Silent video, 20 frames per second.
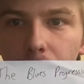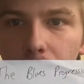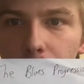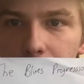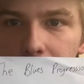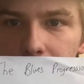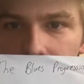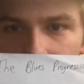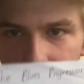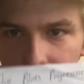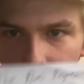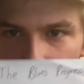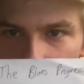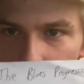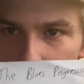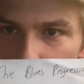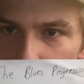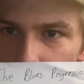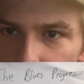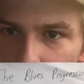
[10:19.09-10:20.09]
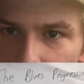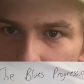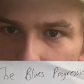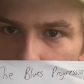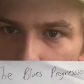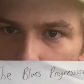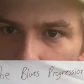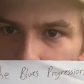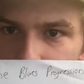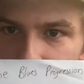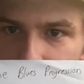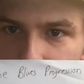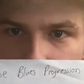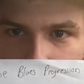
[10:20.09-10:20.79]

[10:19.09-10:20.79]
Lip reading: really only works